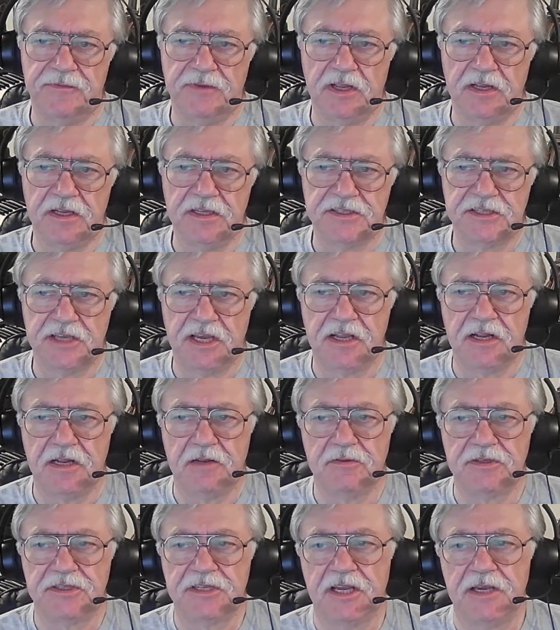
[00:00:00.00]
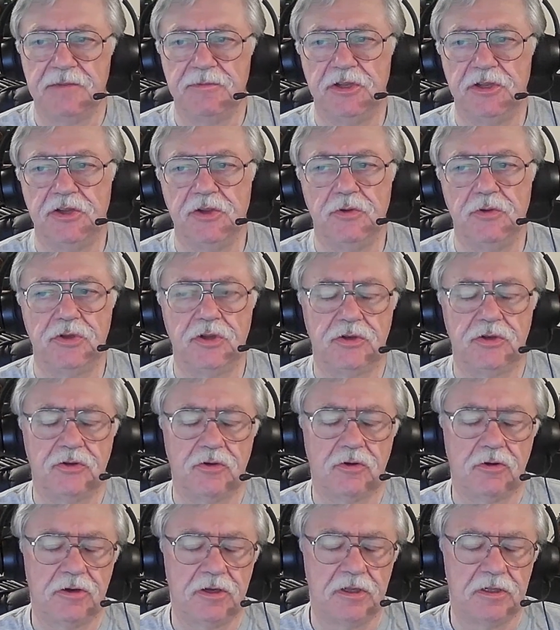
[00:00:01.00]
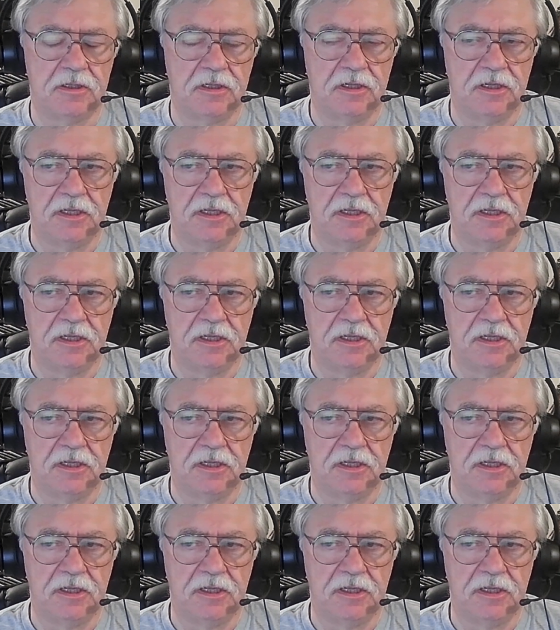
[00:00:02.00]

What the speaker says: I decided it was time to do a tutorial